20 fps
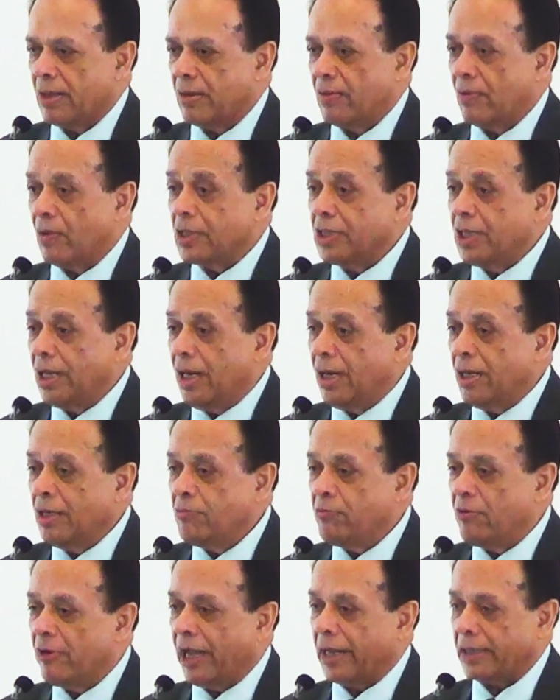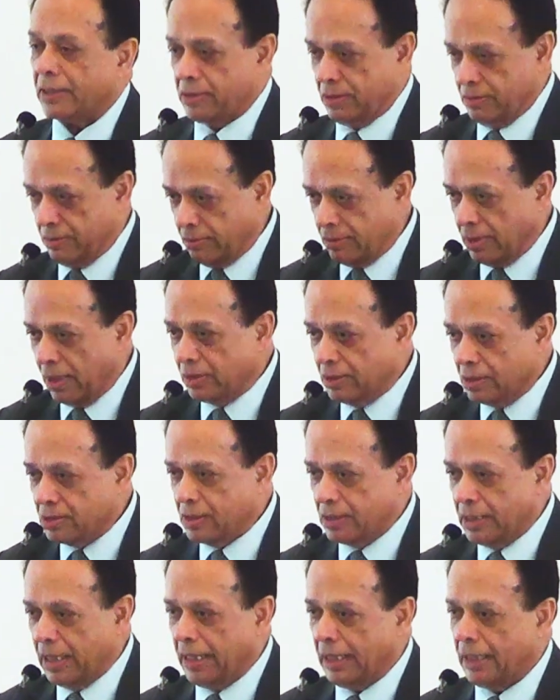What is the hard fact?
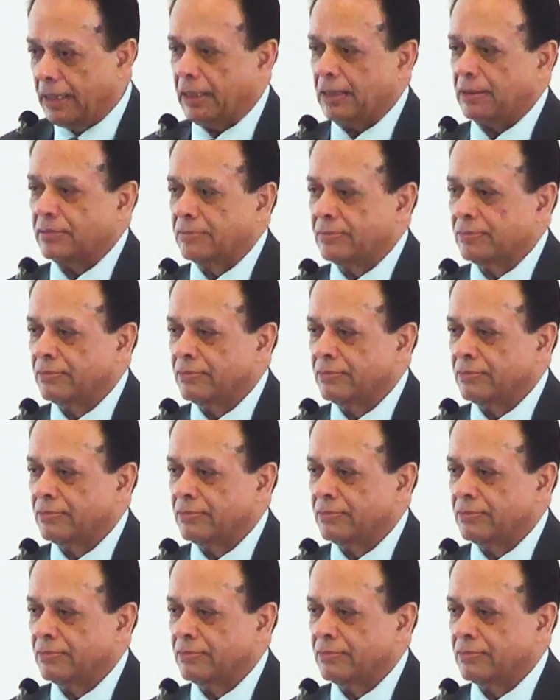Understanding.